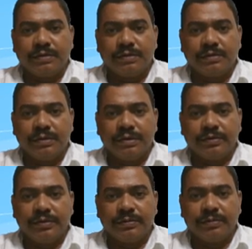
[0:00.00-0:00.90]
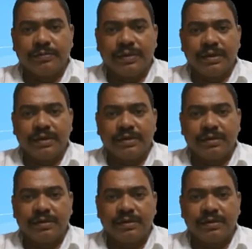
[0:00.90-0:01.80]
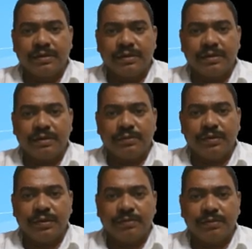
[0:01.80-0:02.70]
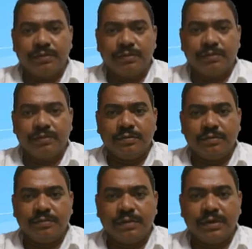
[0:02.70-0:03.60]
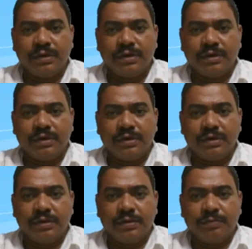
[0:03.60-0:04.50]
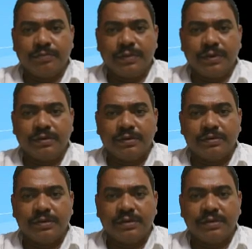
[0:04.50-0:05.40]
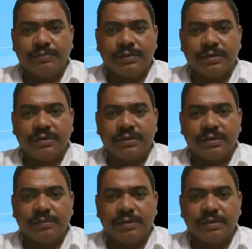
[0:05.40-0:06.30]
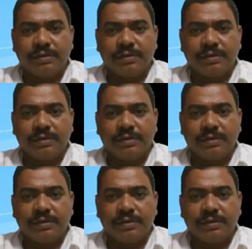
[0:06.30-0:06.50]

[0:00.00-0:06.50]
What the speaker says: where we have to find, and we have to find B, and that is B is given,